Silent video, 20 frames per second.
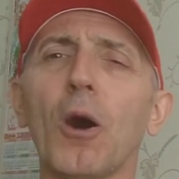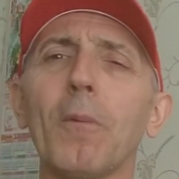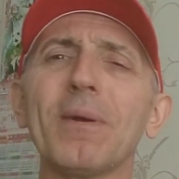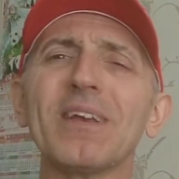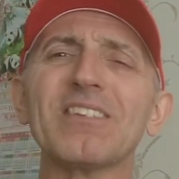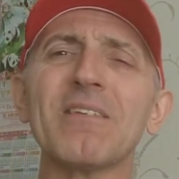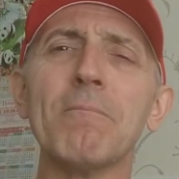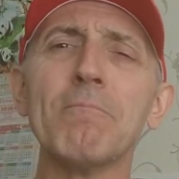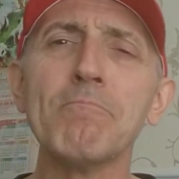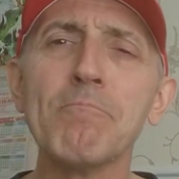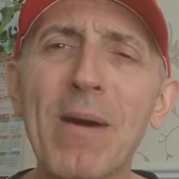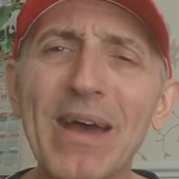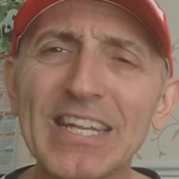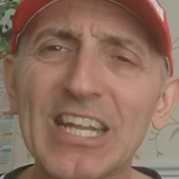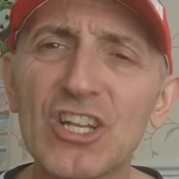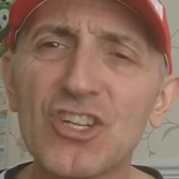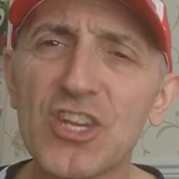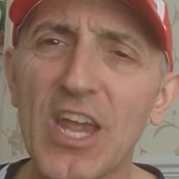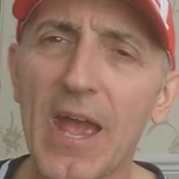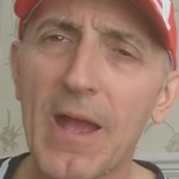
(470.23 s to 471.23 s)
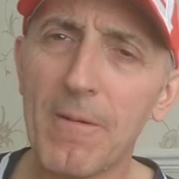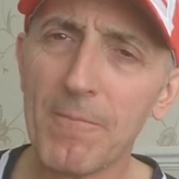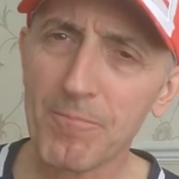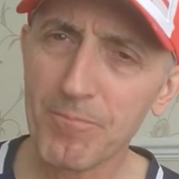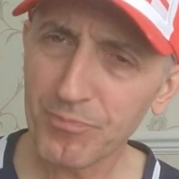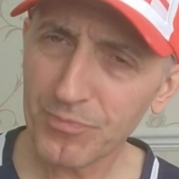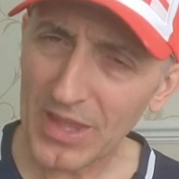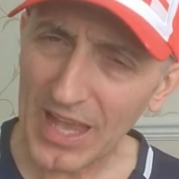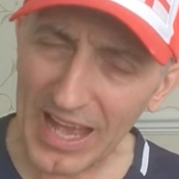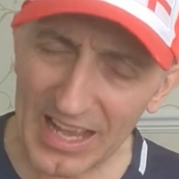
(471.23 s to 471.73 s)
job as manager
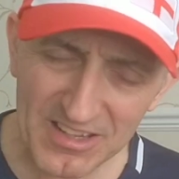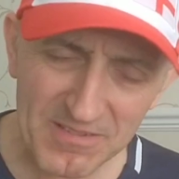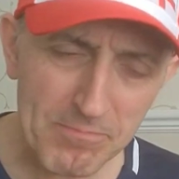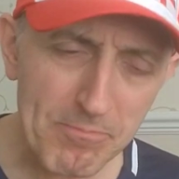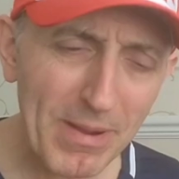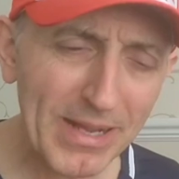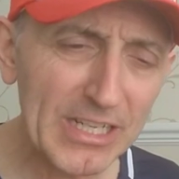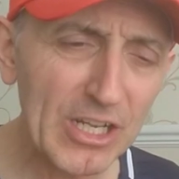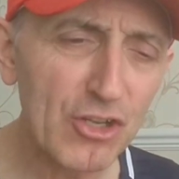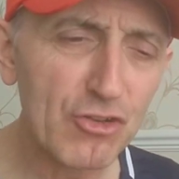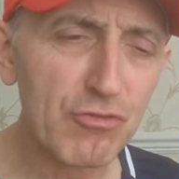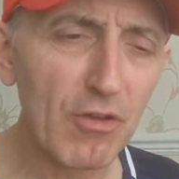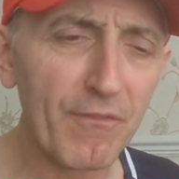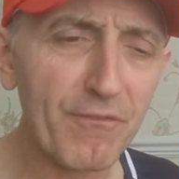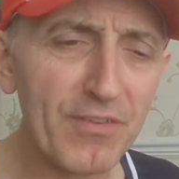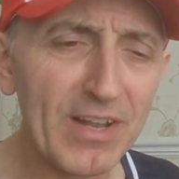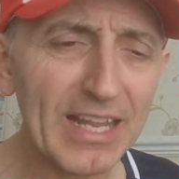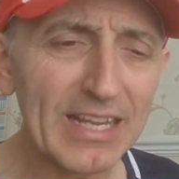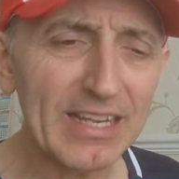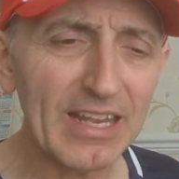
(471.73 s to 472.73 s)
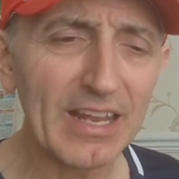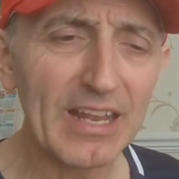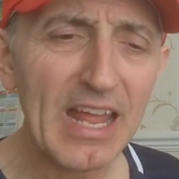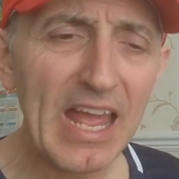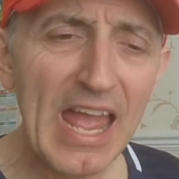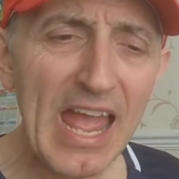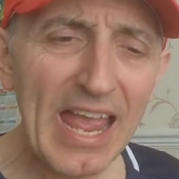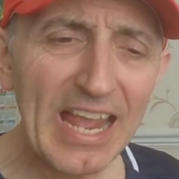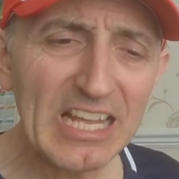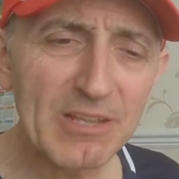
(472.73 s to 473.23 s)
of Lincoln.
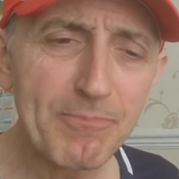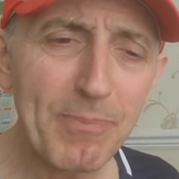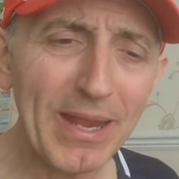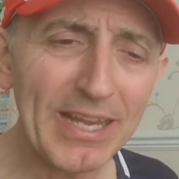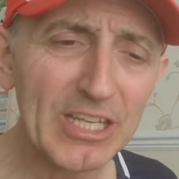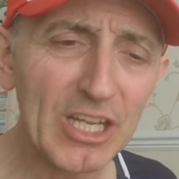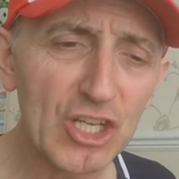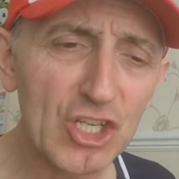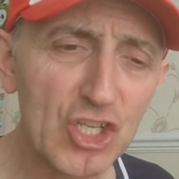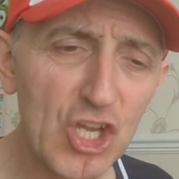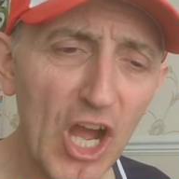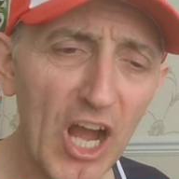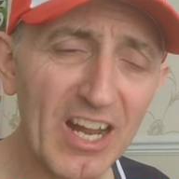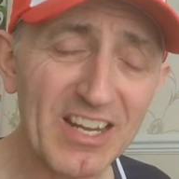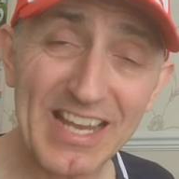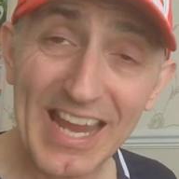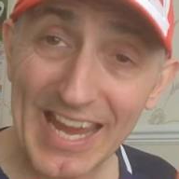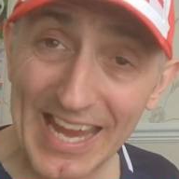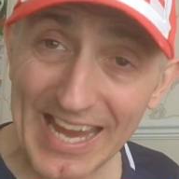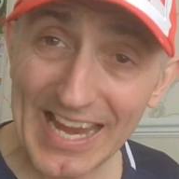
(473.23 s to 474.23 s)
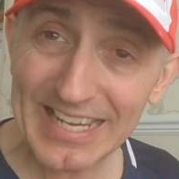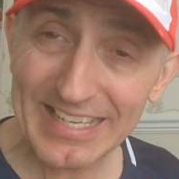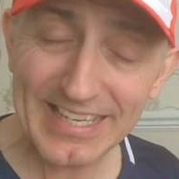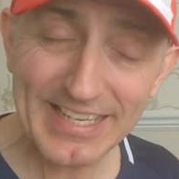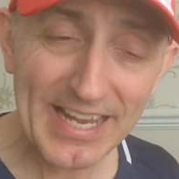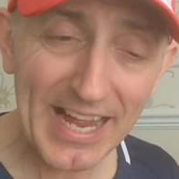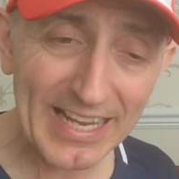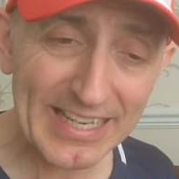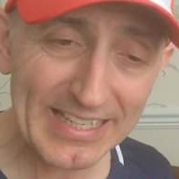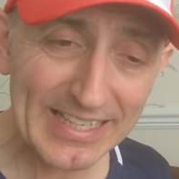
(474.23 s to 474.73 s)
He's been in charge
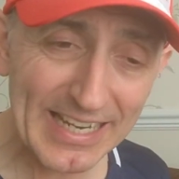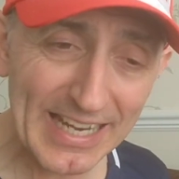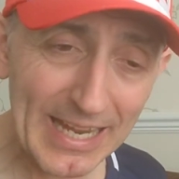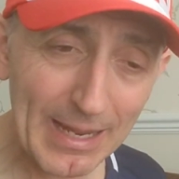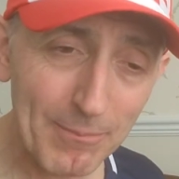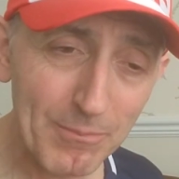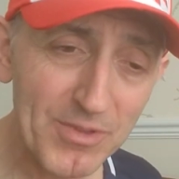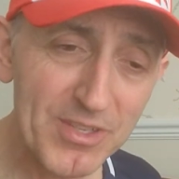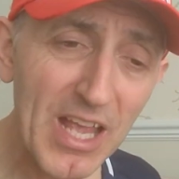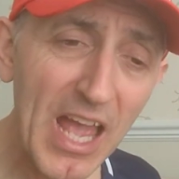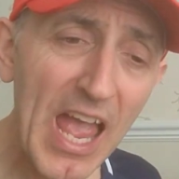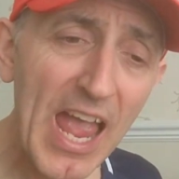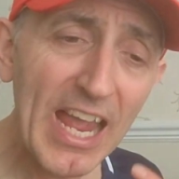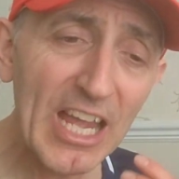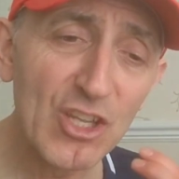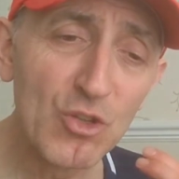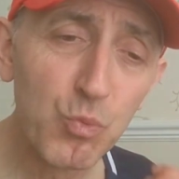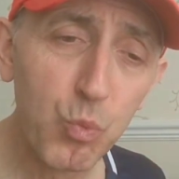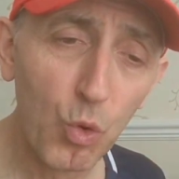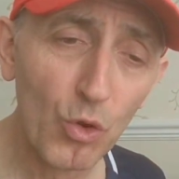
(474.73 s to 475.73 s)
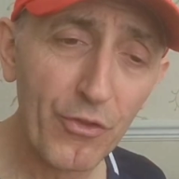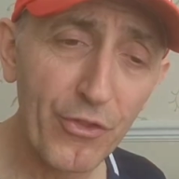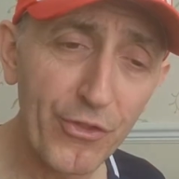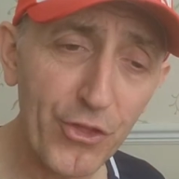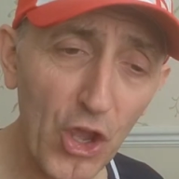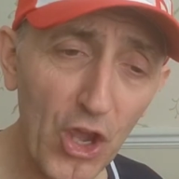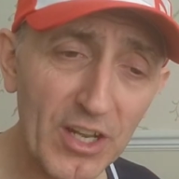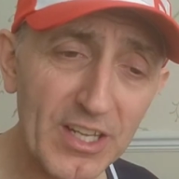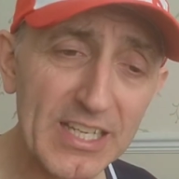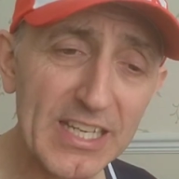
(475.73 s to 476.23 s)
89 games, he's won
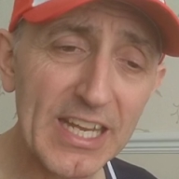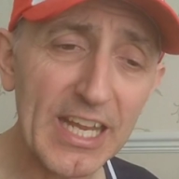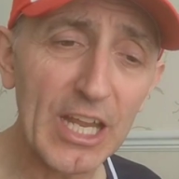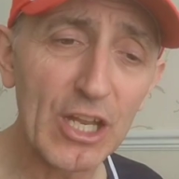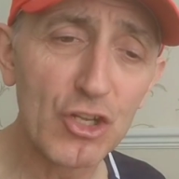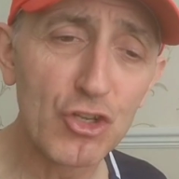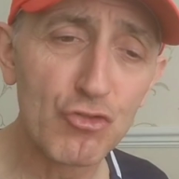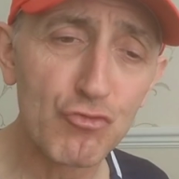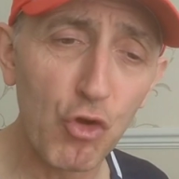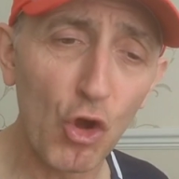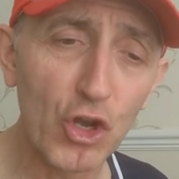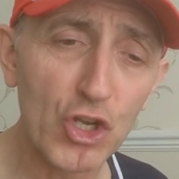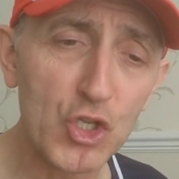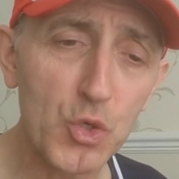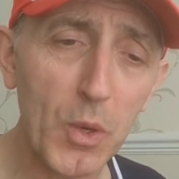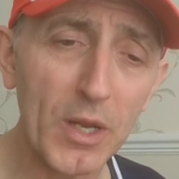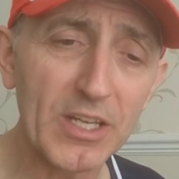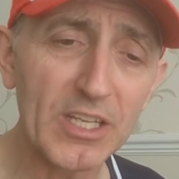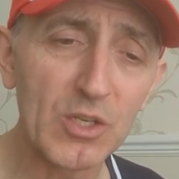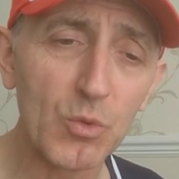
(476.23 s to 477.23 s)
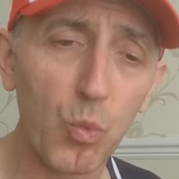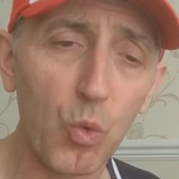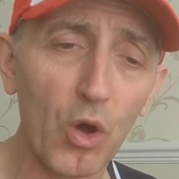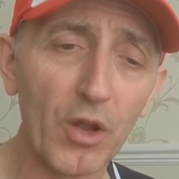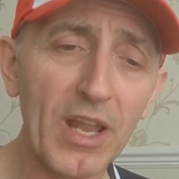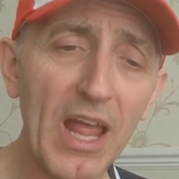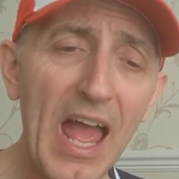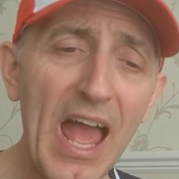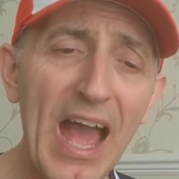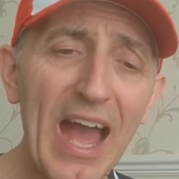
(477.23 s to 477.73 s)
38, drawn
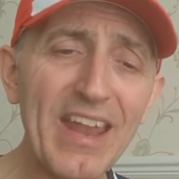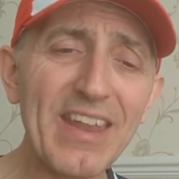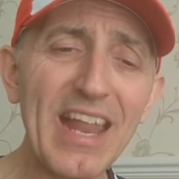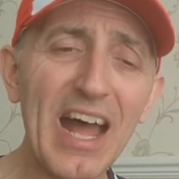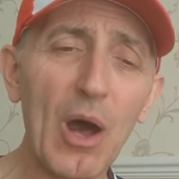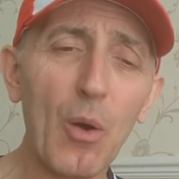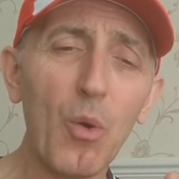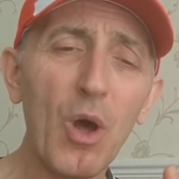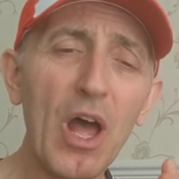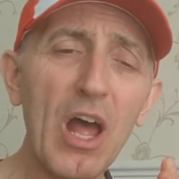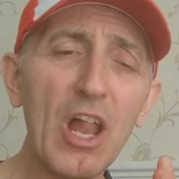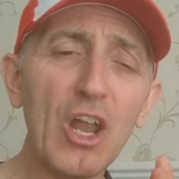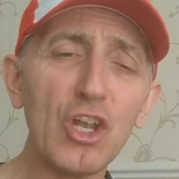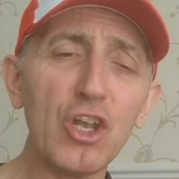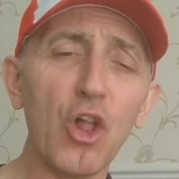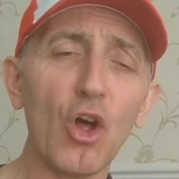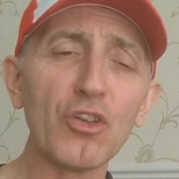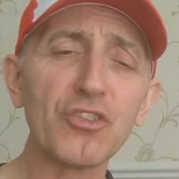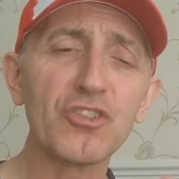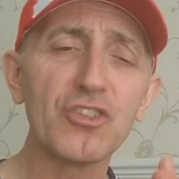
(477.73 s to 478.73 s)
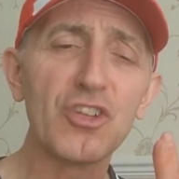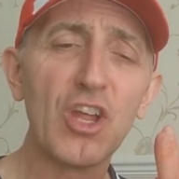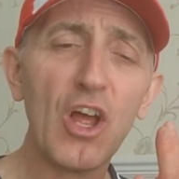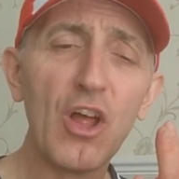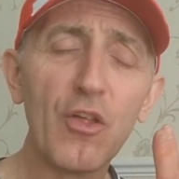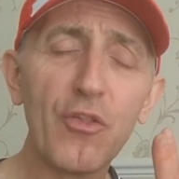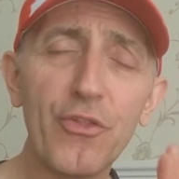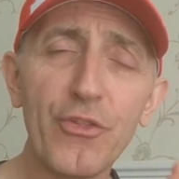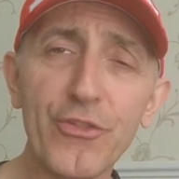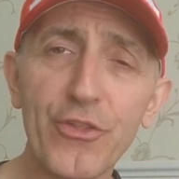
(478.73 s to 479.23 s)
21, and now lost
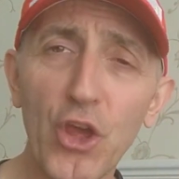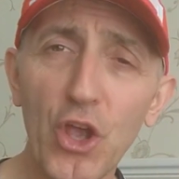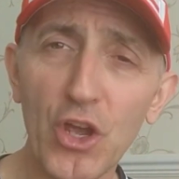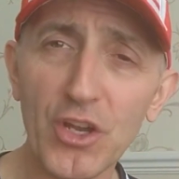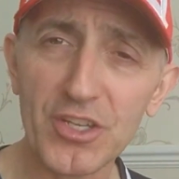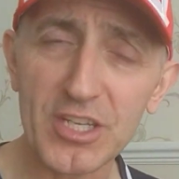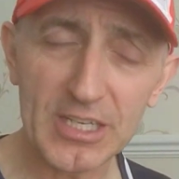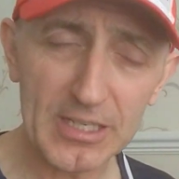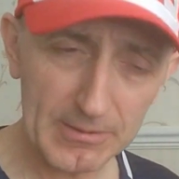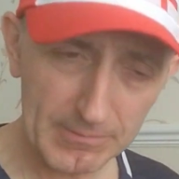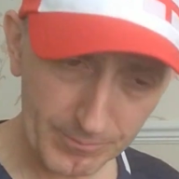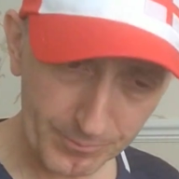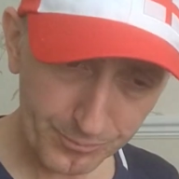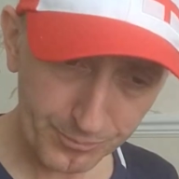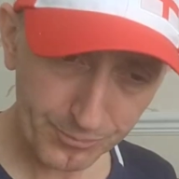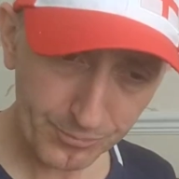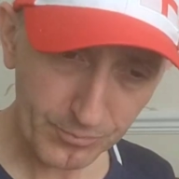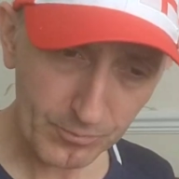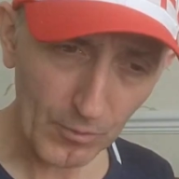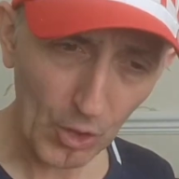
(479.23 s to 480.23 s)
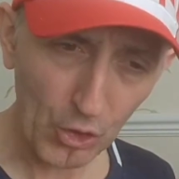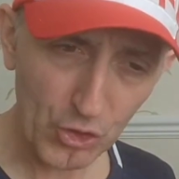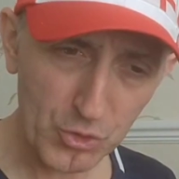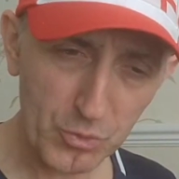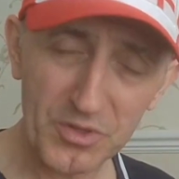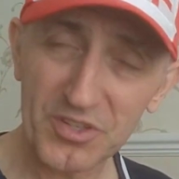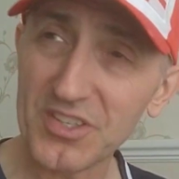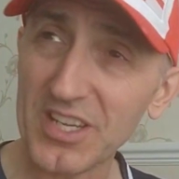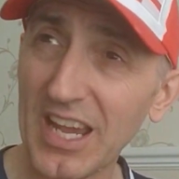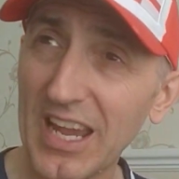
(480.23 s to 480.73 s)
30. Or
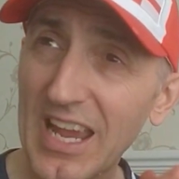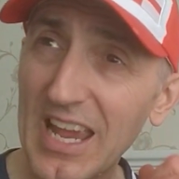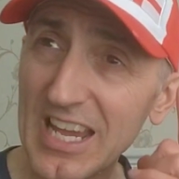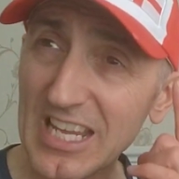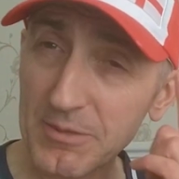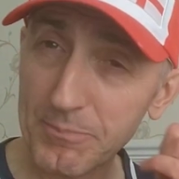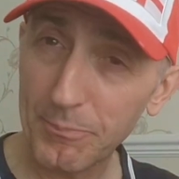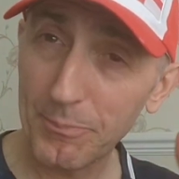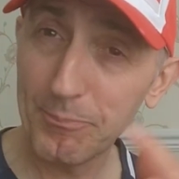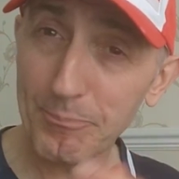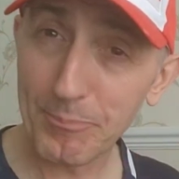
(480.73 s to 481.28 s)
should we say, he's